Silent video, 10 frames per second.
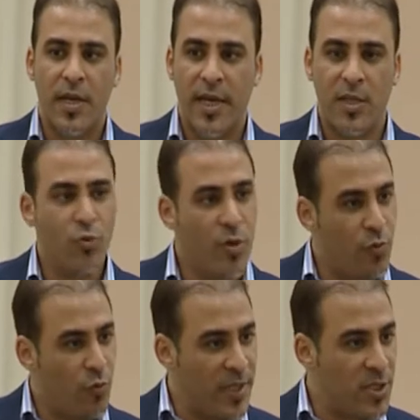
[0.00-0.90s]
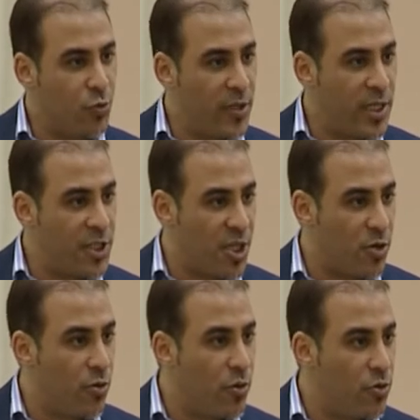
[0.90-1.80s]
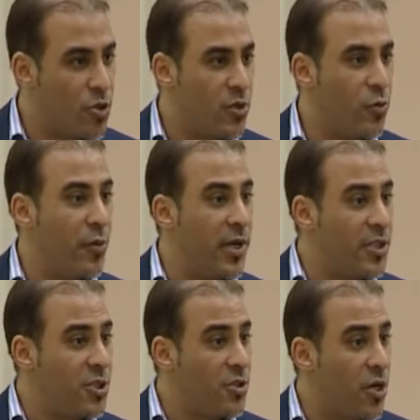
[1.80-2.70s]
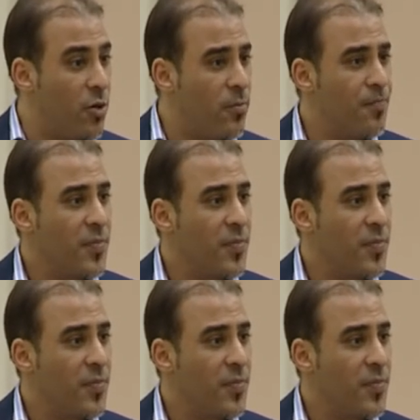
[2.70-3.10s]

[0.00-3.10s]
and once we reach a conclusion, we will let you know,